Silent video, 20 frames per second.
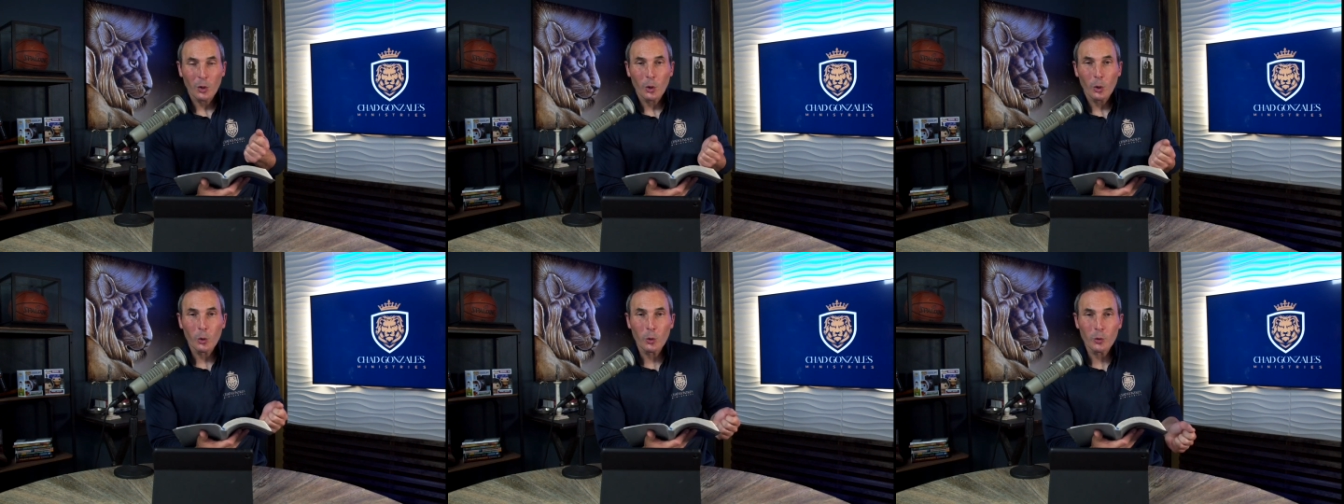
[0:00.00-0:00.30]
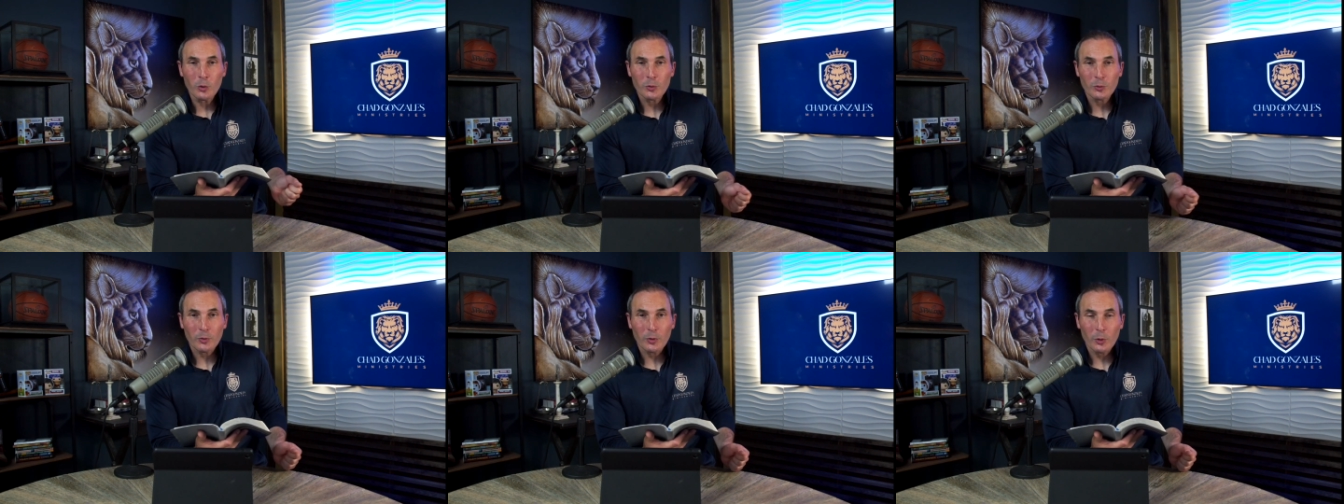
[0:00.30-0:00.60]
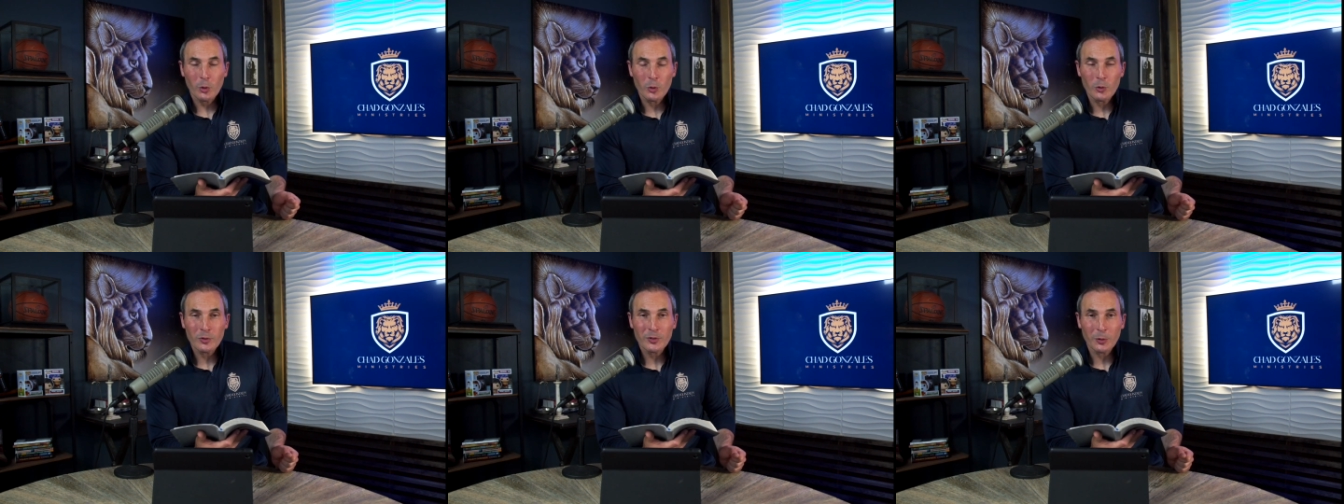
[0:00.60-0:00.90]
Who's,
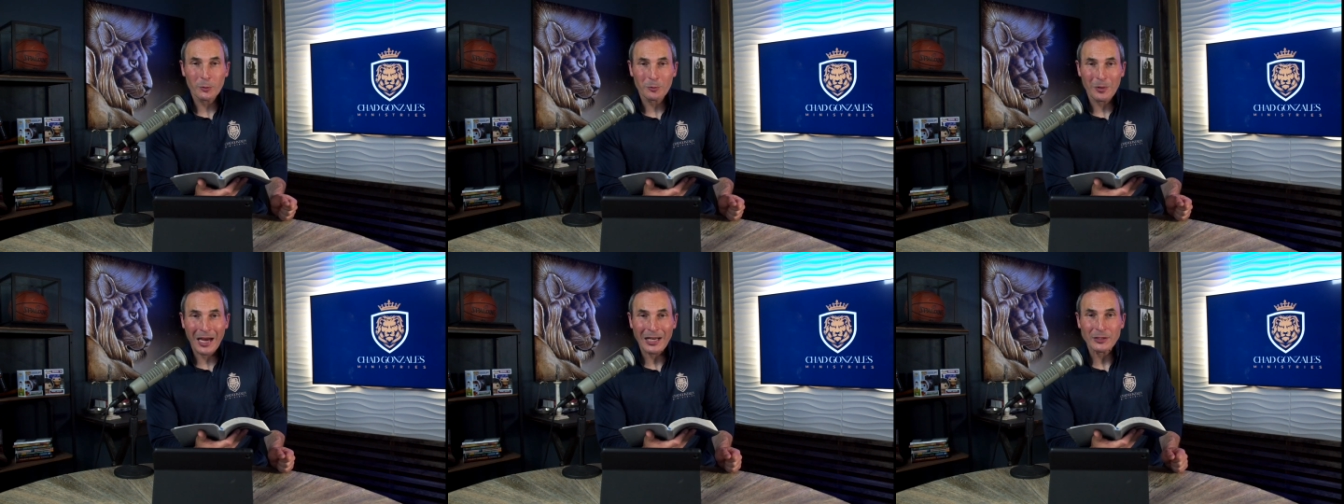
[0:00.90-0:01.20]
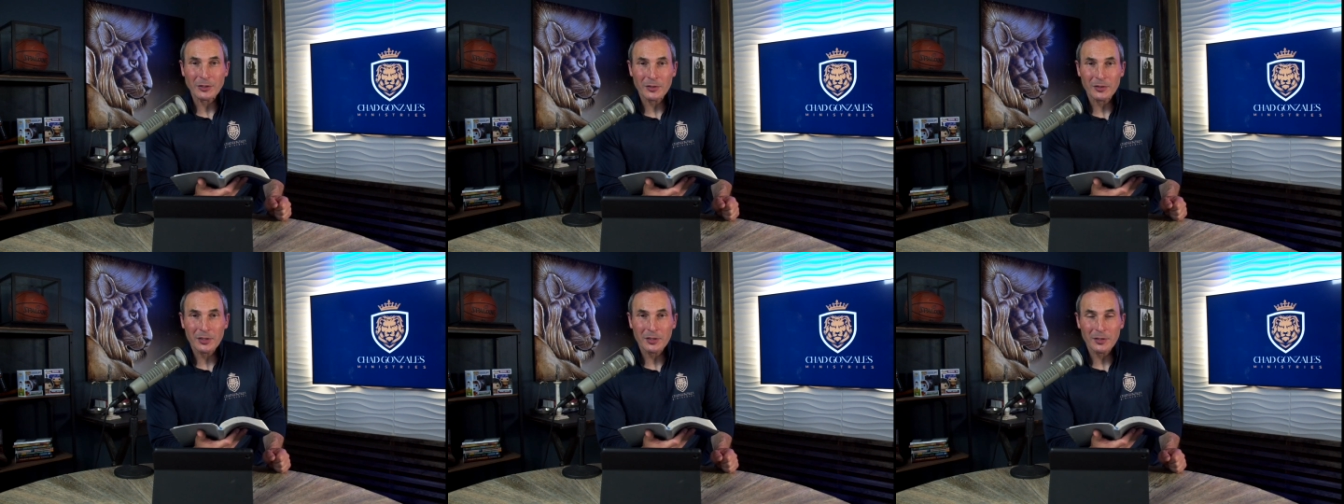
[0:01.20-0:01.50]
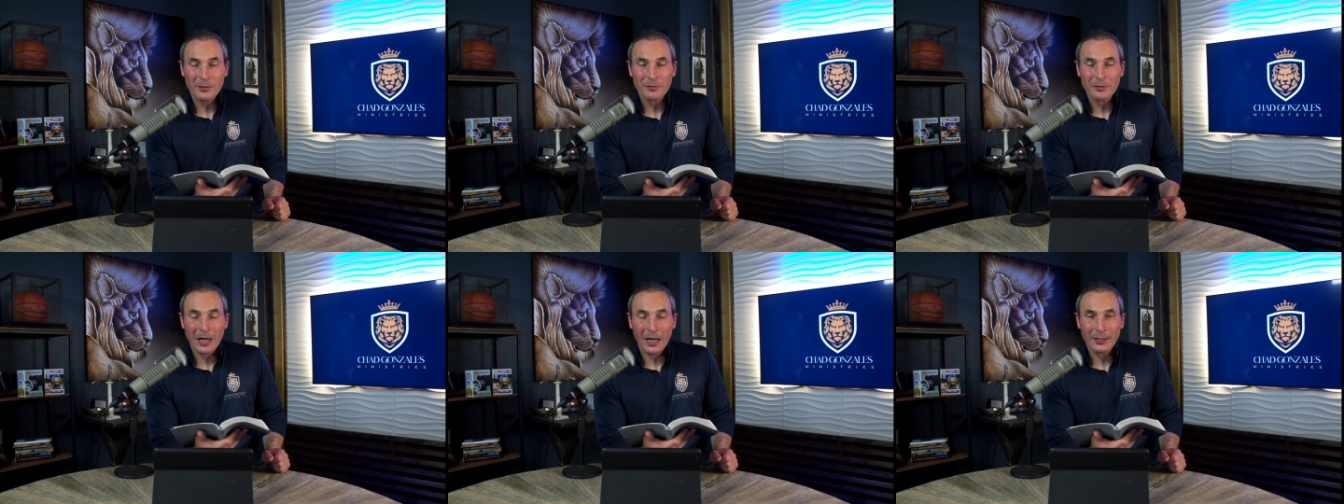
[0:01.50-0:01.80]
who's the righteousness
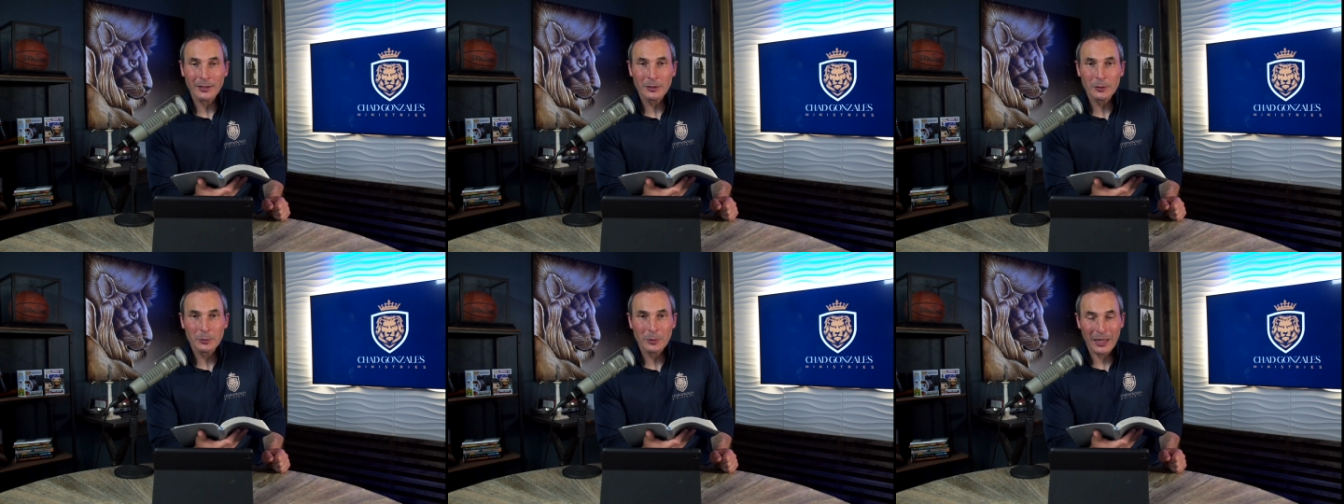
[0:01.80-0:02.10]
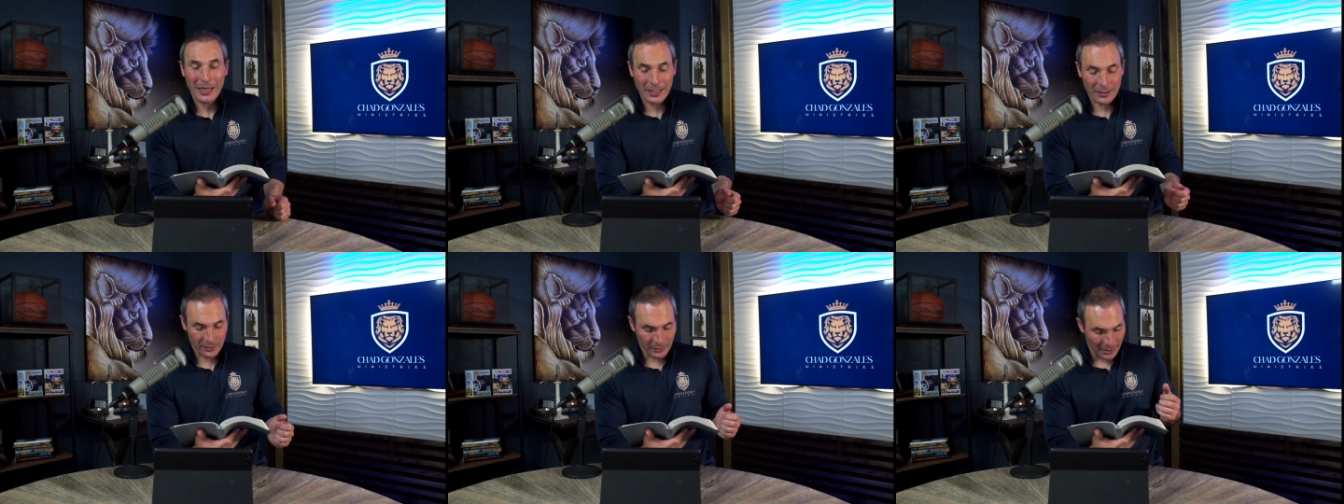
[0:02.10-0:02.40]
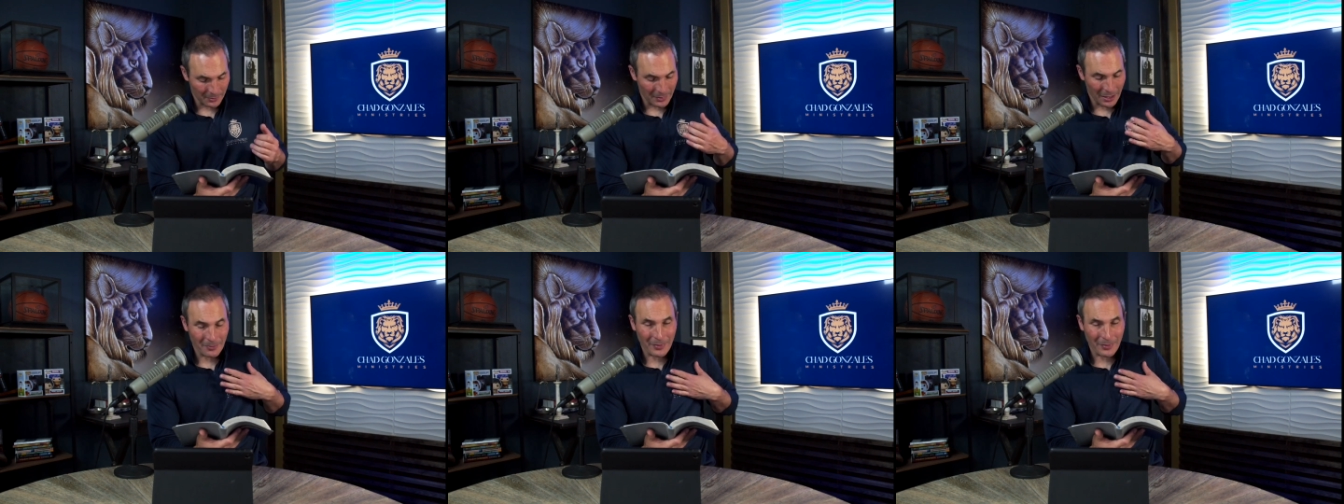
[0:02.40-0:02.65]
of God in Christ? Not my